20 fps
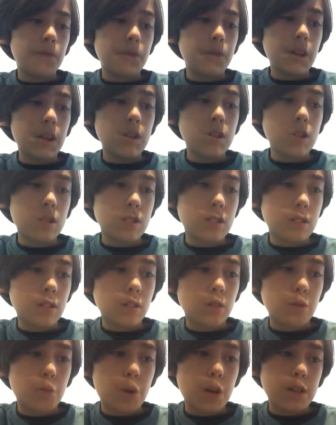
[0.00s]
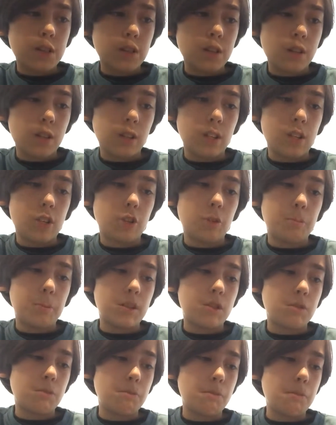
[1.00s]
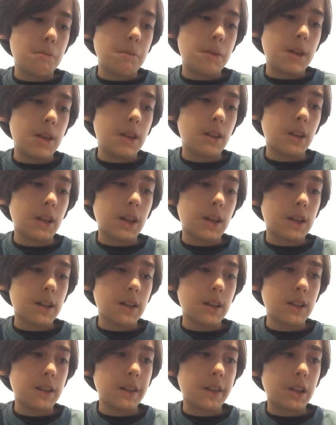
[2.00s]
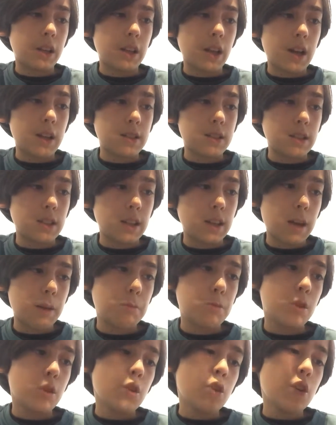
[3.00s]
they just wanted a little bit to be like in the classic games.